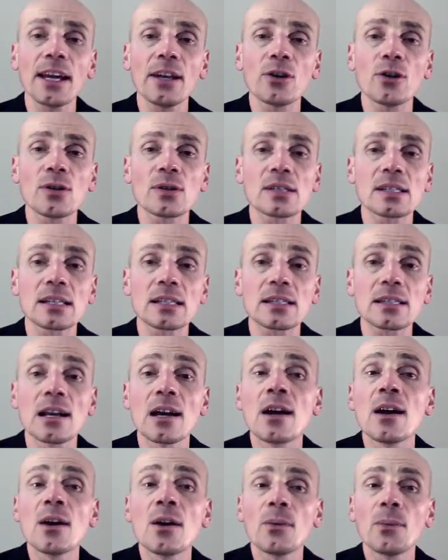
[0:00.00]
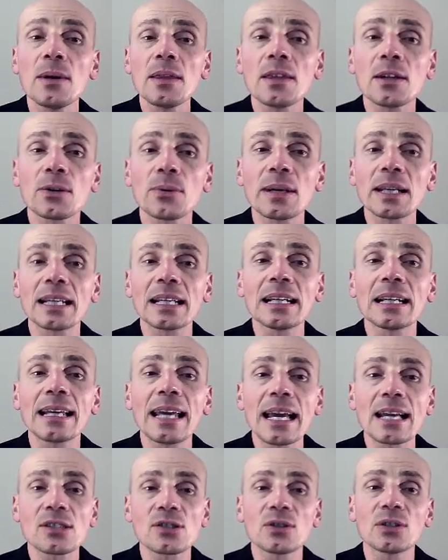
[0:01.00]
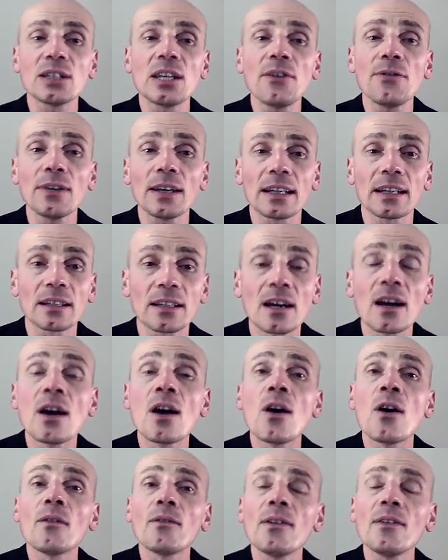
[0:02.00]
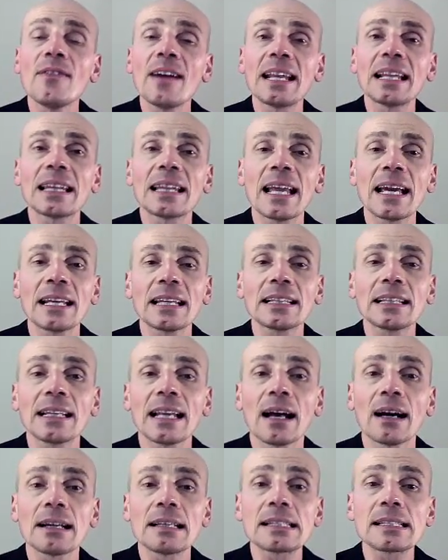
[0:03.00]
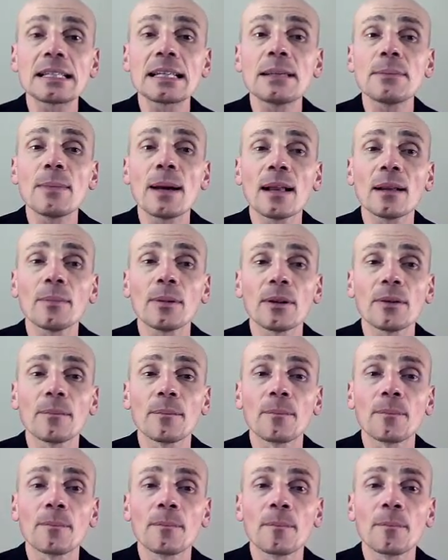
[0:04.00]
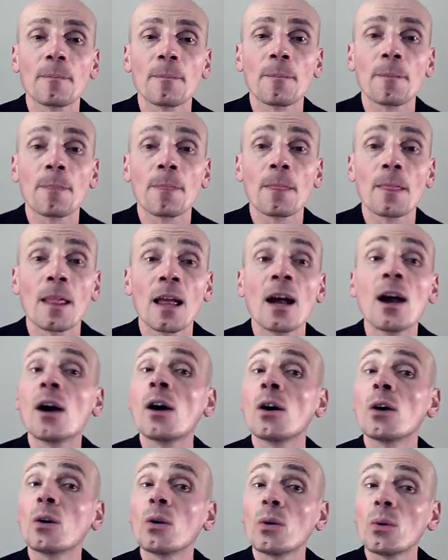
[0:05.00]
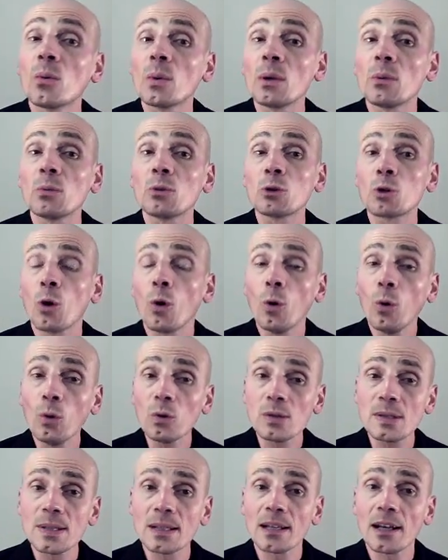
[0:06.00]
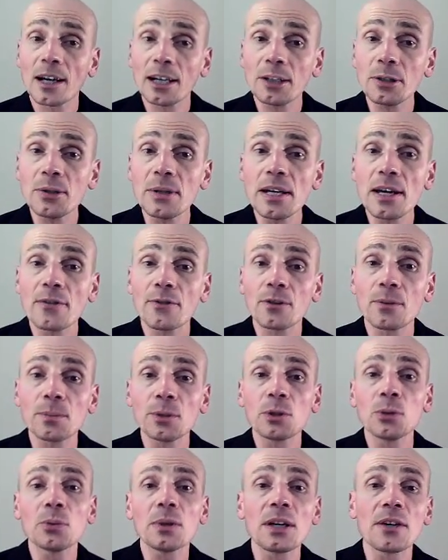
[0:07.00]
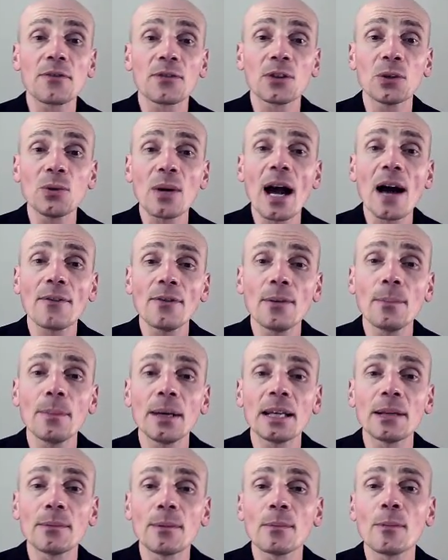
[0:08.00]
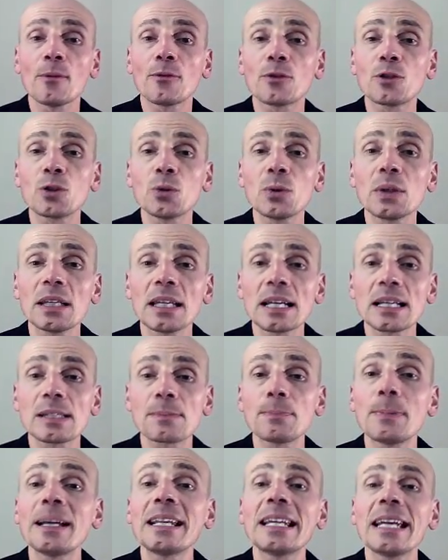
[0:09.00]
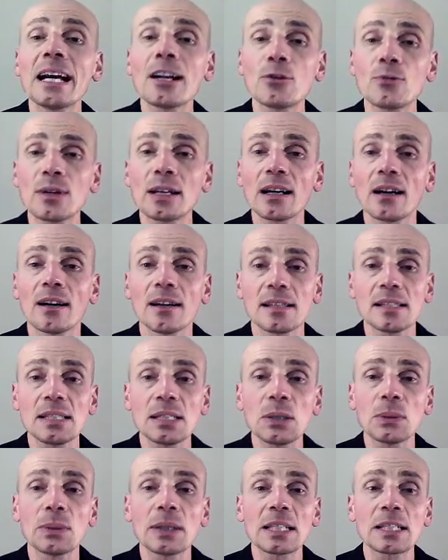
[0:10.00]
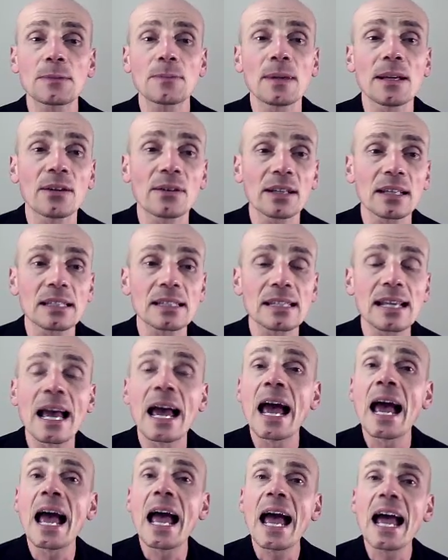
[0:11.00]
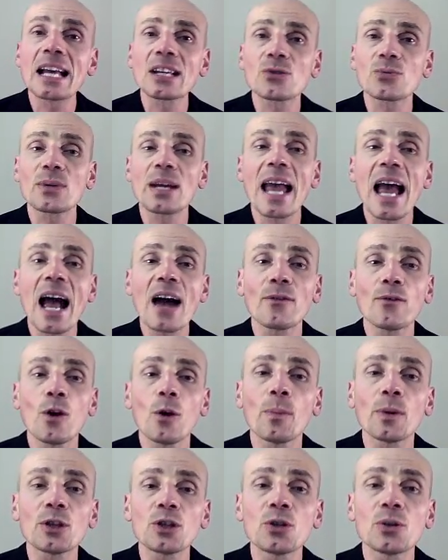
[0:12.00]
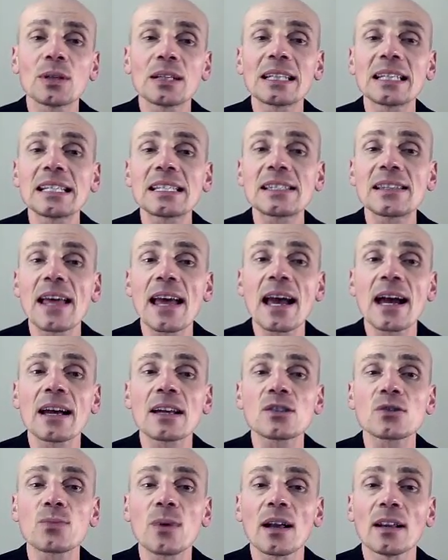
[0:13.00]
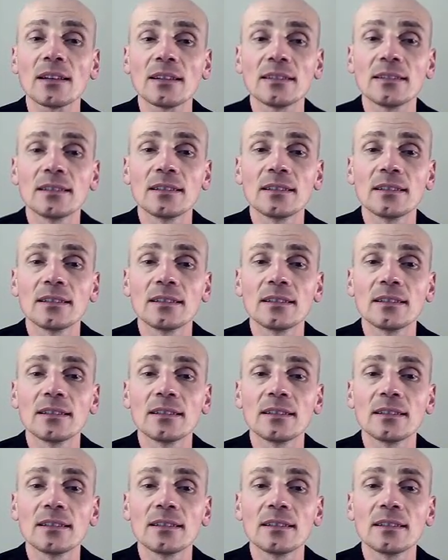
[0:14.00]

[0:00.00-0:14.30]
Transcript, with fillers: care nurses with critical care certificate for ventilated clients in Melbourne. We would also like to hear from you if you have a minimum of two years pediatric RCU experience, as we have opportunities there as well.